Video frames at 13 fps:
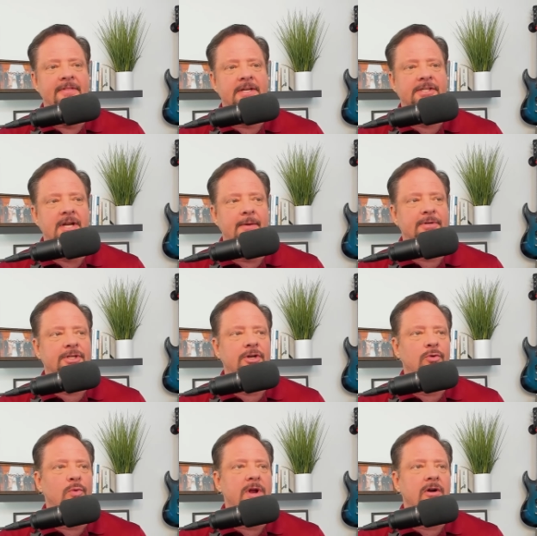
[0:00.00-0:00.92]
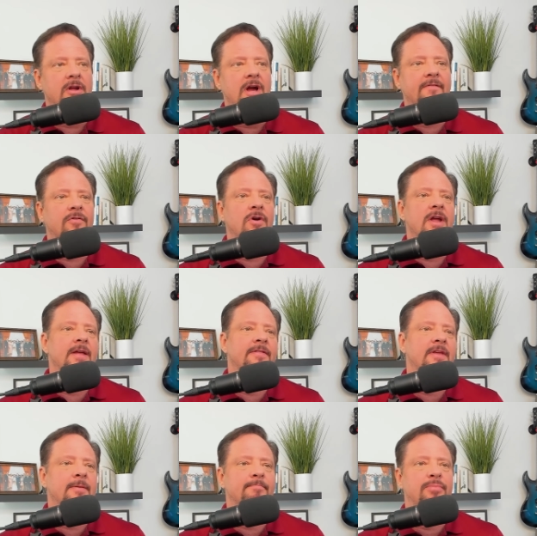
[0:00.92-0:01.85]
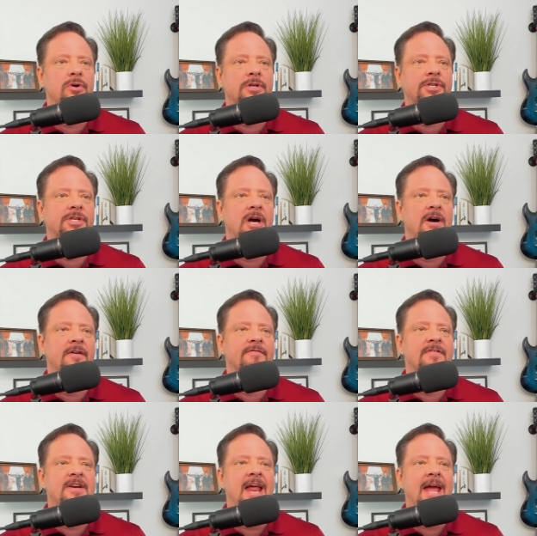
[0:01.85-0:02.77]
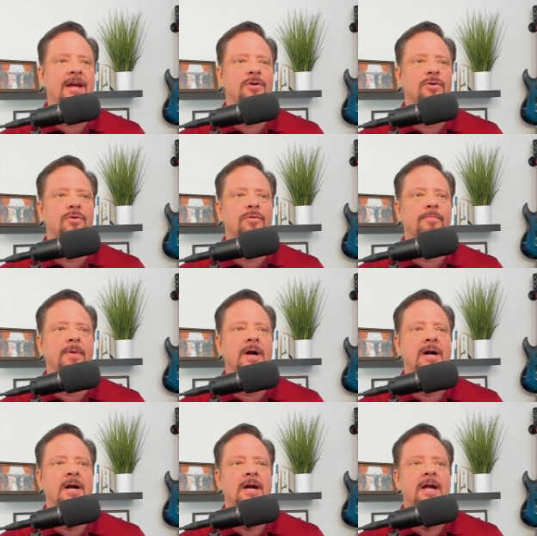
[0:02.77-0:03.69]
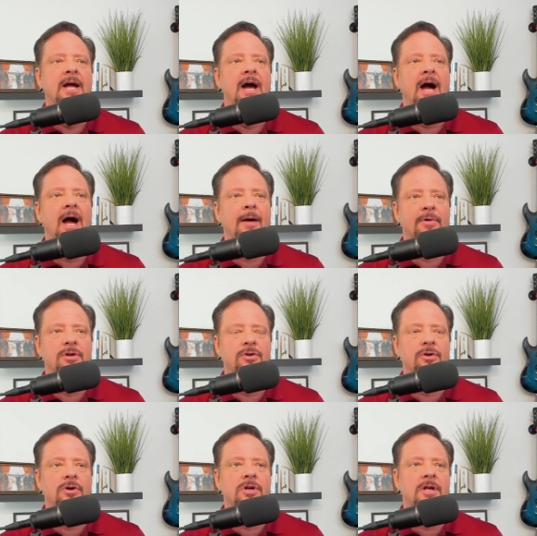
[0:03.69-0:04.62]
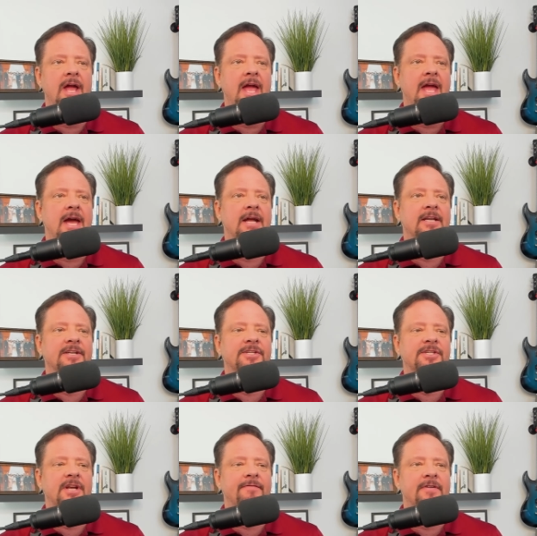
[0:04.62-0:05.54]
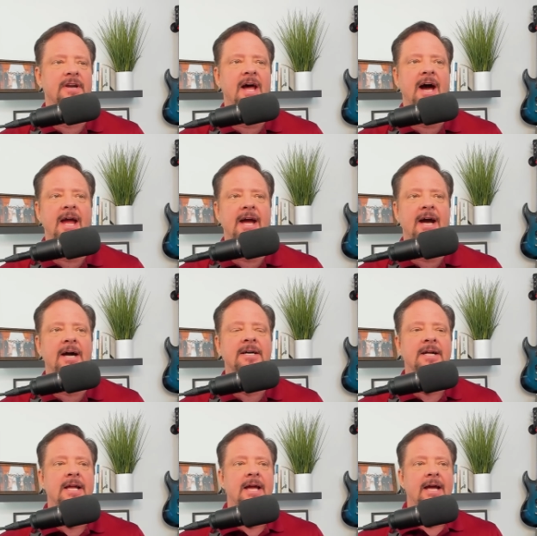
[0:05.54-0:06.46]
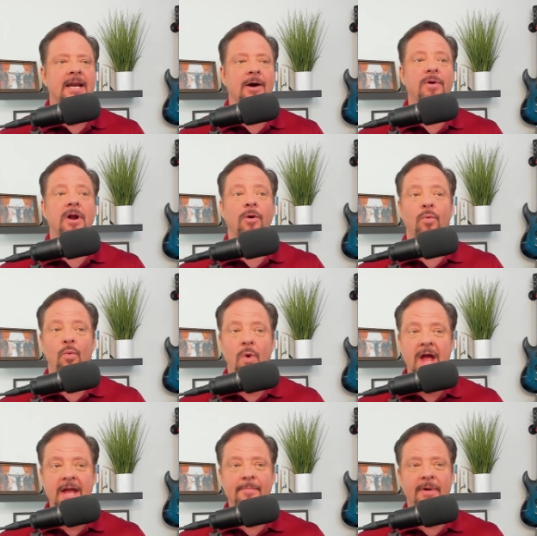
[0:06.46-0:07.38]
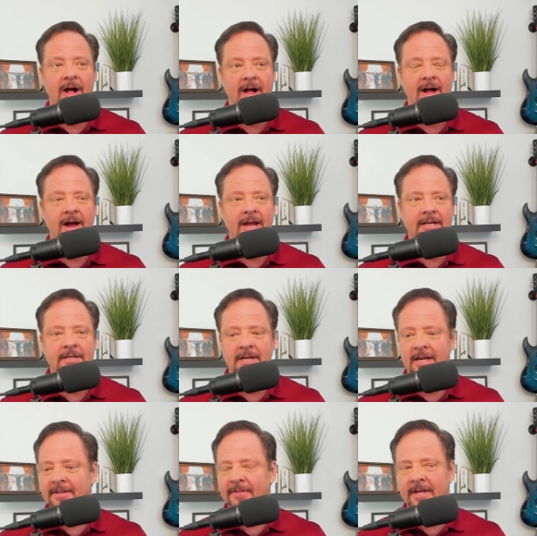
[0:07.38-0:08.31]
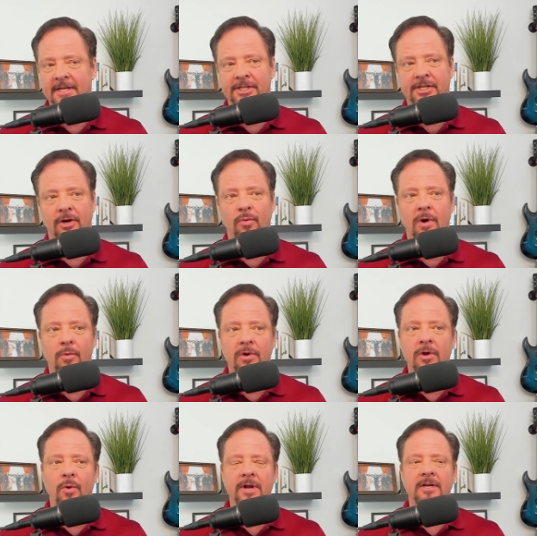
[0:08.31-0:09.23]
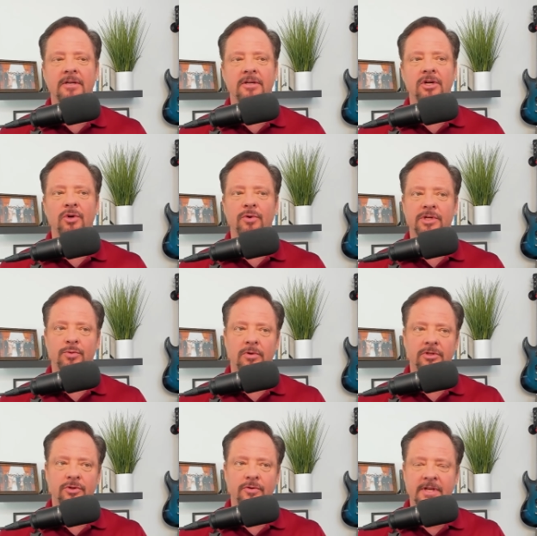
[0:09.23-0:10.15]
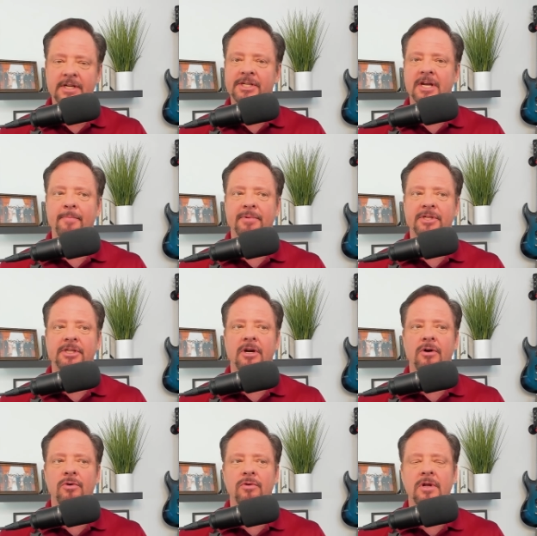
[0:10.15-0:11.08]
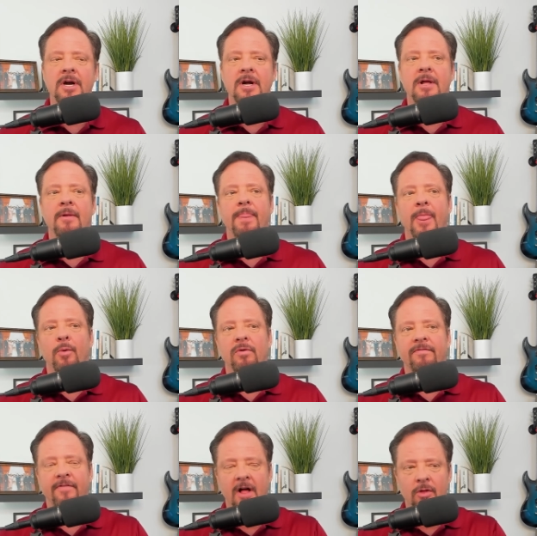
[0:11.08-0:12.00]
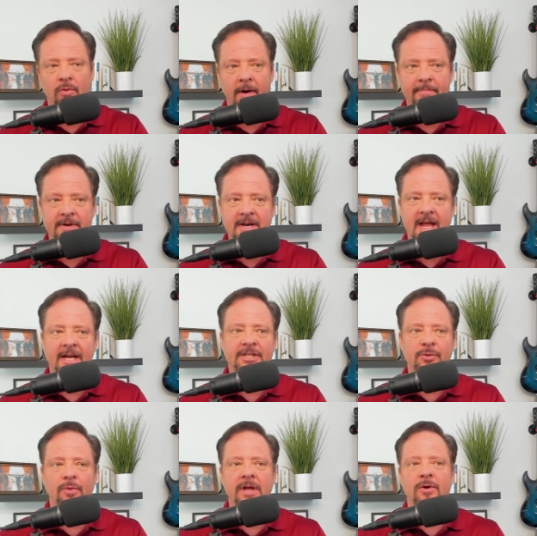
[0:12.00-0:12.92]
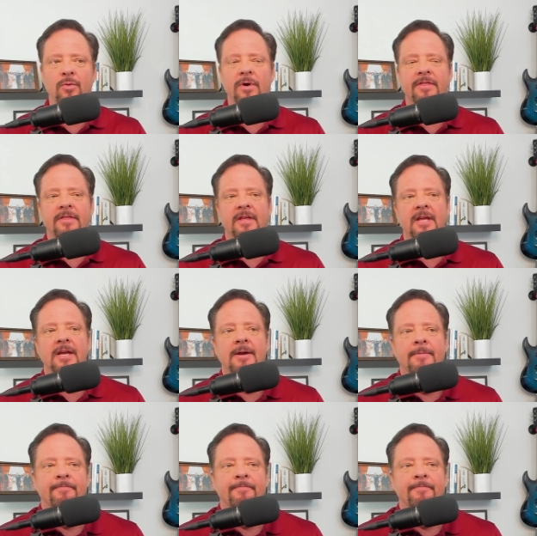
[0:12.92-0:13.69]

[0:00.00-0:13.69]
this episode, we are covering the books of Nahum, Habakkuk, and Zephaniah. Now, we are way behind in this, so what we're going to do is we'll do this episode. We'll follow up next week with the,